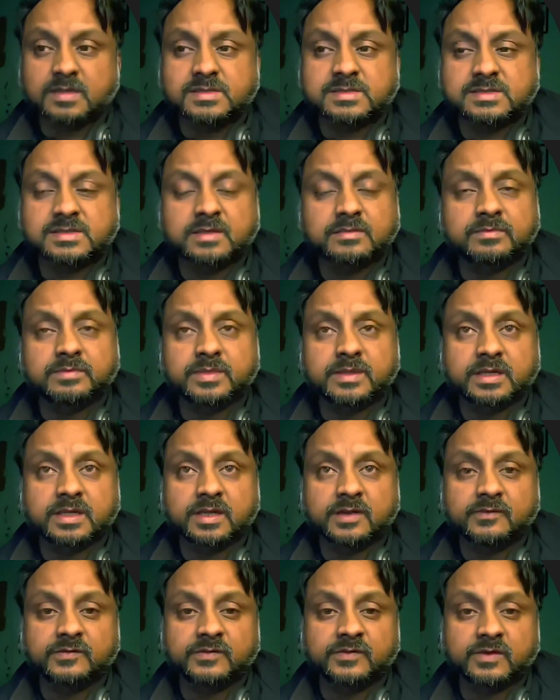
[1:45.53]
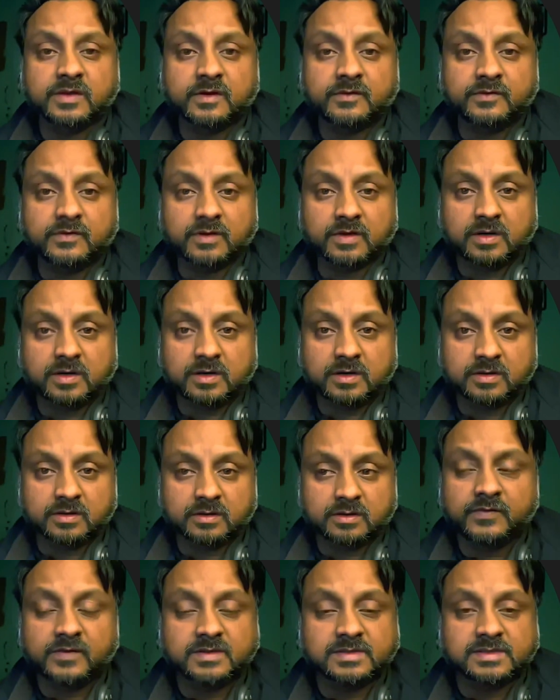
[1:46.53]
Simply, if you're a
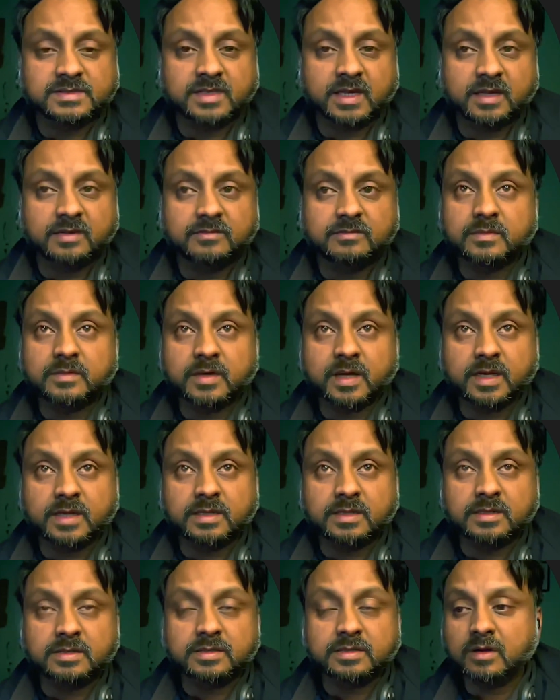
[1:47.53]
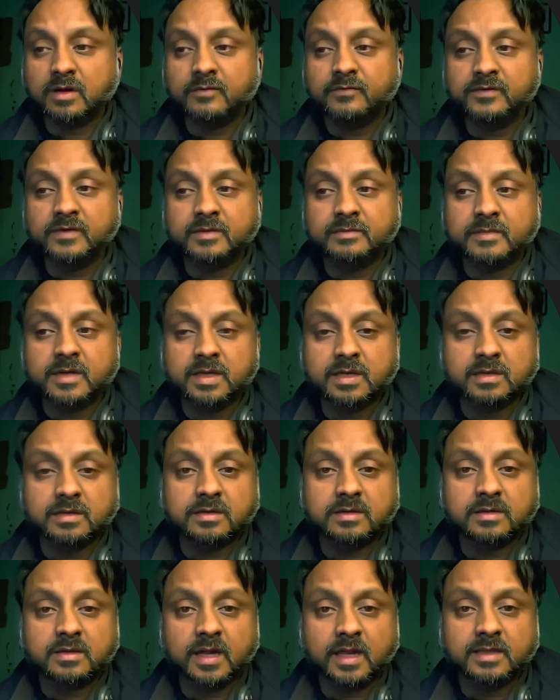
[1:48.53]
first time writer or filmmaker,
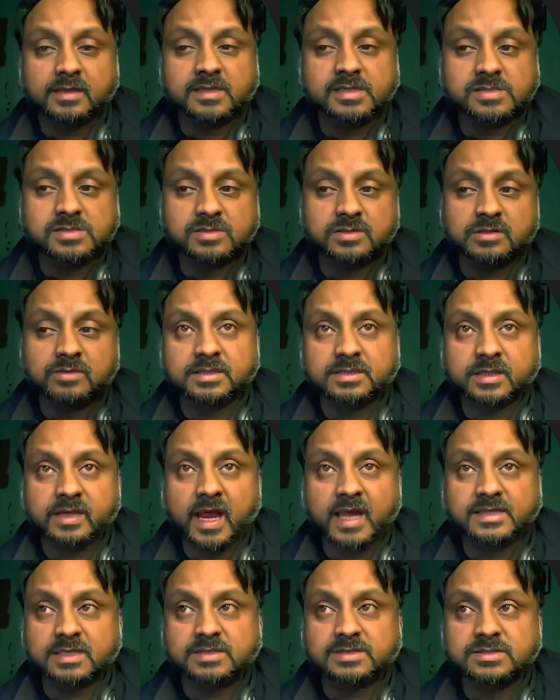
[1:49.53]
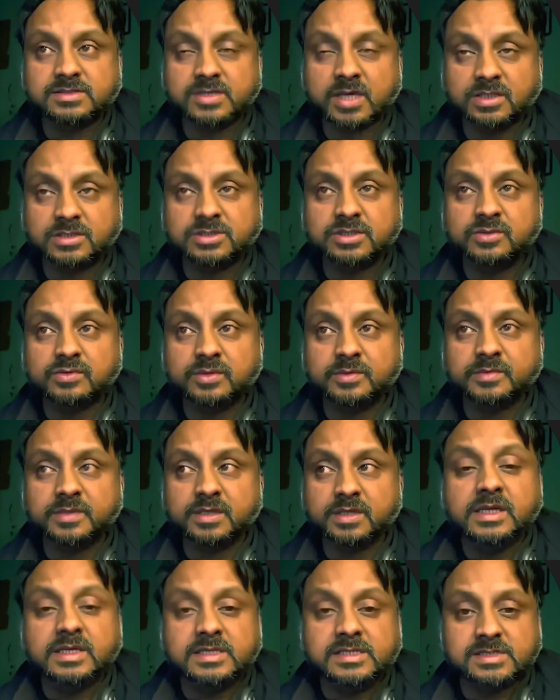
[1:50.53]
I think so 3-act structure would
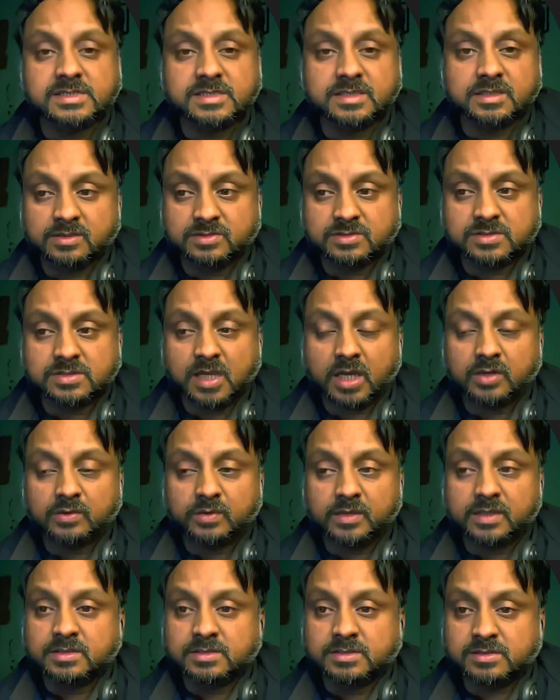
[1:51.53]
be easier to start with.